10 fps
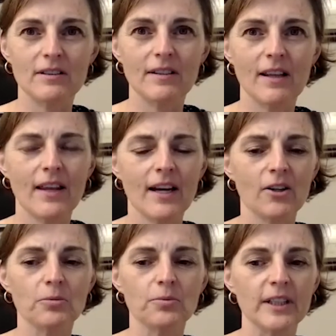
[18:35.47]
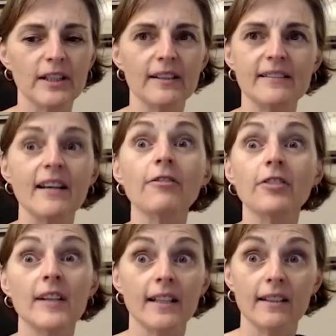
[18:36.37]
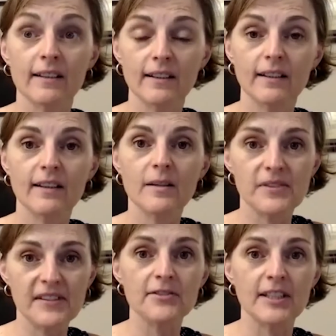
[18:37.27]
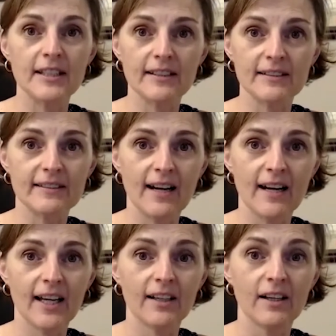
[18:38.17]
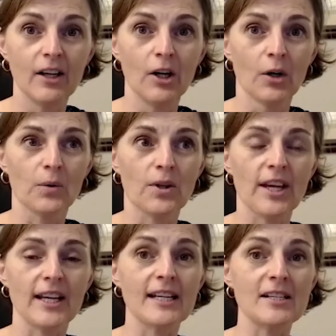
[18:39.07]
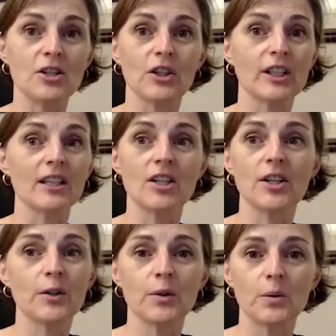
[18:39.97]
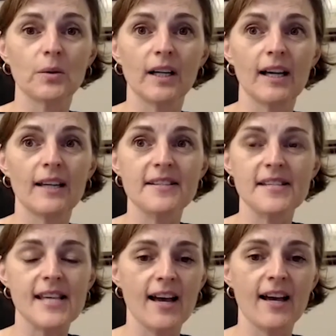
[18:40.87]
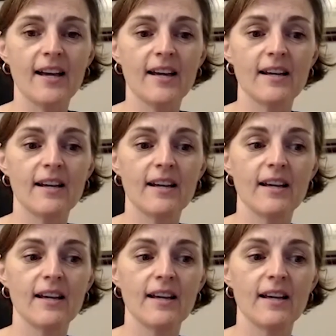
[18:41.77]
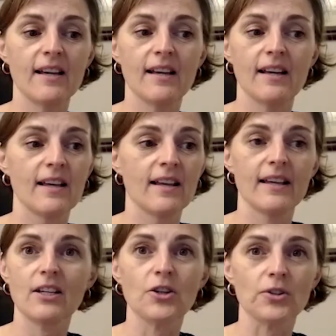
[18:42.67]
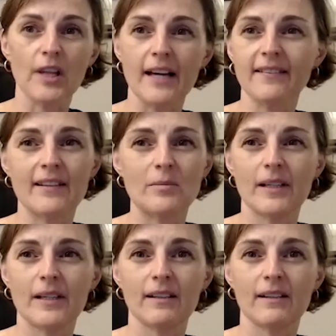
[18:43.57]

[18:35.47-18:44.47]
They are really suffering themselves on the inside, where they need to look at you and say, you're less than me.